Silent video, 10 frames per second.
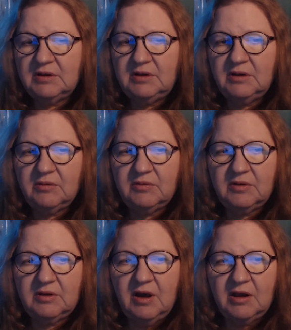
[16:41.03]

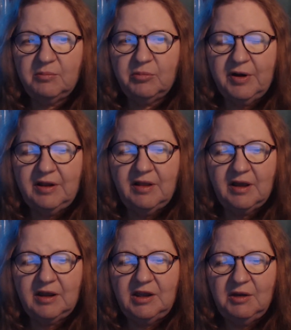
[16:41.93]
got a brain
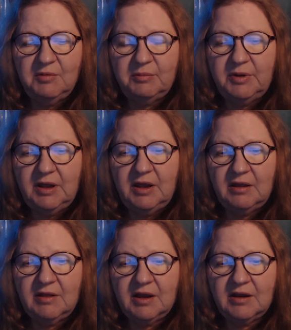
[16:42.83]
like a human
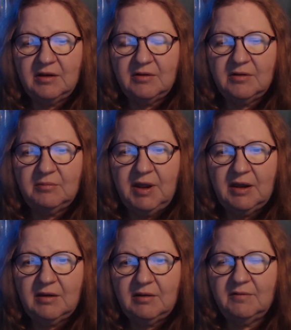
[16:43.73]
being that can
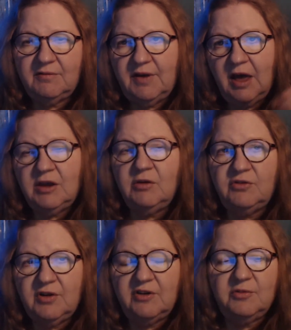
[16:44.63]
make value
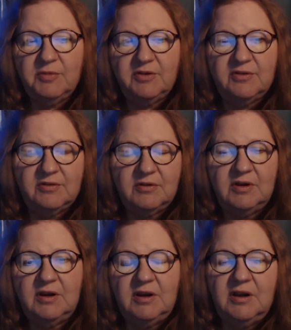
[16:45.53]
judgments
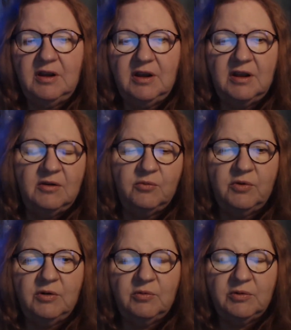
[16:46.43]
in a
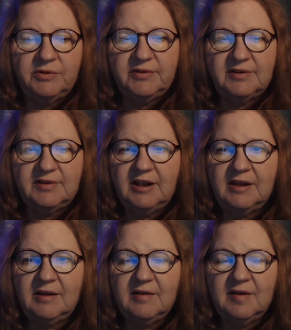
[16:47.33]
real world
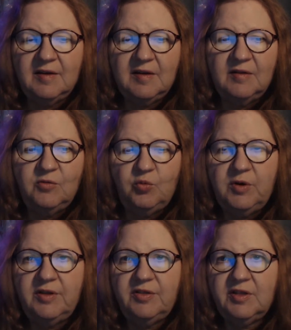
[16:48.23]
setting
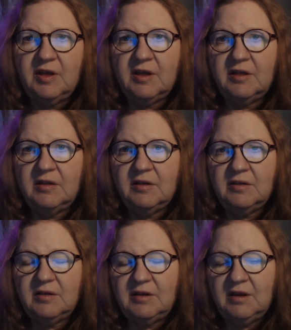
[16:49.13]
with
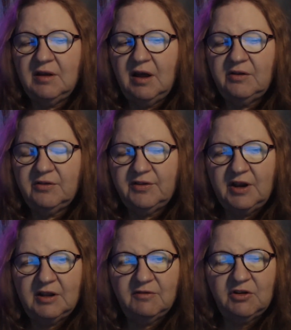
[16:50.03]
the
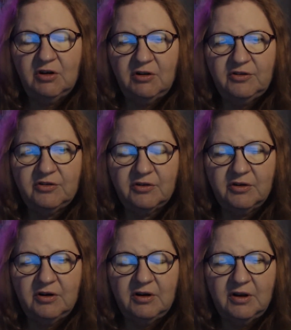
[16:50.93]
understanding of
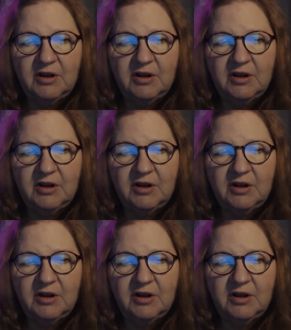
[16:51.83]
culture